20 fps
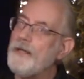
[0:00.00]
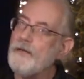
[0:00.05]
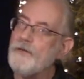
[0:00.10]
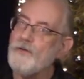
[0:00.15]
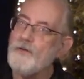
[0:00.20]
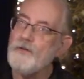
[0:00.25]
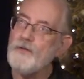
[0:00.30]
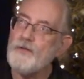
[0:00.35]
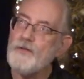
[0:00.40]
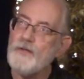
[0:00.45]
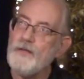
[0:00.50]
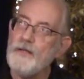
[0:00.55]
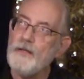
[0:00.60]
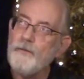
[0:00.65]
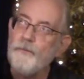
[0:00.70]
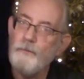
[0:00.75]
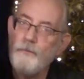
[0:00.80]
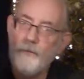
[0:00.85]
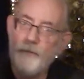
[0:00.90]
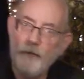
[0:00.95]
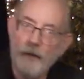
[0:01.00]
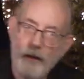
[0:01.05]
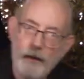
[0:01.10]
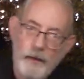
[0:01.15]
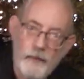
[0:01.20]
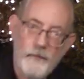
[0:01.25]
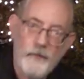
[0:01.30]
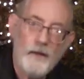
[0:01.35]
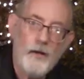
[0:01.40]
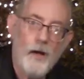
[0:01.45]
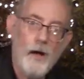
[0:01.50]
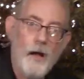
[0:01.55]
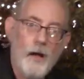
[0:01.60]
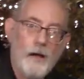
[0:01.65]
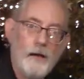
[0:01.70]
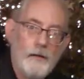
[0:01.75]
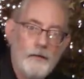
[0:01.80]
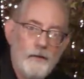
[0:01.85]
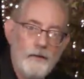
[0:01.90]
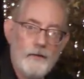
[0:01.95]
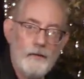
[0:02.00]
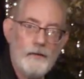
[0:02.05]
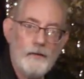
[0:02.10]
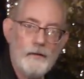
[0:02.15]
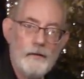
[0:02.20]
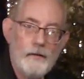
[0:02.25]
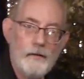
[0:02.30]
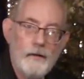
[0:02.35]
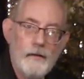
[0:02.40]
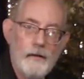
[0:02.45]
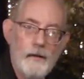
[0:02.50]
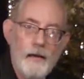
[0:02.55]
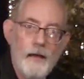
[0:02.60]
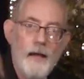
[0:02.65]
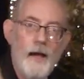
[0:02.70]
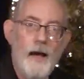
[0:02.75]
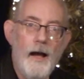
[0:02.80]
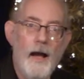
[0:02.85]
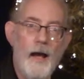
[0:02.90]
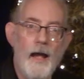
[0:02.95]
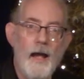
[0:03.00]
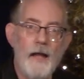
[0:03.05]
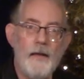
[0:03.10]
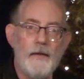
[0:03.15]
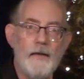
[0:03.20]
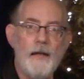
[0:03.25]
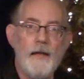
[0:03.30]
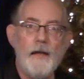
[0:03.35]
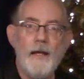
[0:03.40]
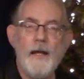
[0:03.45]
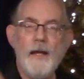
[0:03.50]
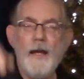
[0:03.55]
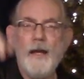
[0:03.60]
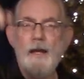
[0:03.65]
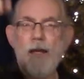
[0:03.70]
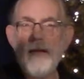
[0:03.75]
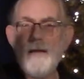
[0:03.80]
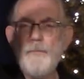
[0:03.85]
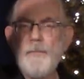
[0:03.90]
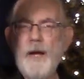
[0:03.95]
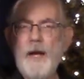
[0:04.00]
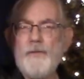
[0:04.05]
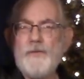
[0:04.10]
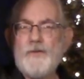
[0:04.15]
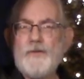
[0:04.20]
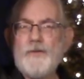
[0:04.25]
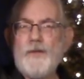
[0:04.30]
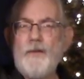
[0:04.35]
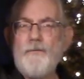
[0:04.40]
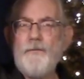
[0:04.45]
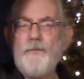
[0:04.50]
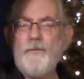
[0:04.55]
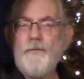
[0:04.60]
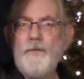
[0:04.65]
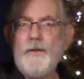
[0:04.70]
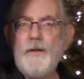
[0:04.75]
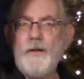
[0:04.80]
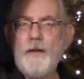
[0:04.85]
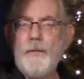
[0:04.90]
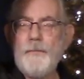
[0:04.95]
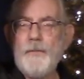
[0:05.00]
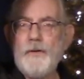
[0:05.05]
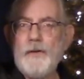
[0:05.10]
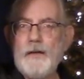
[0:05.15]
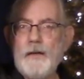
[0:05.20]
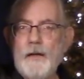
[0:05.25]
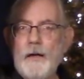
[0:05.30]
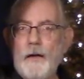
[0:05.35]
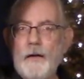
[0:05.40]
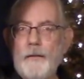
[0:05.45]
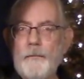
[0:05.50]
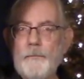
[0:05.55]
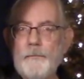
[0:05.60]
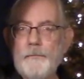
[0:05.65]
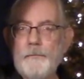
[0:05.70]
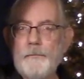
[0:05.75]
inches in front of the gongs and then about seven feet up in the air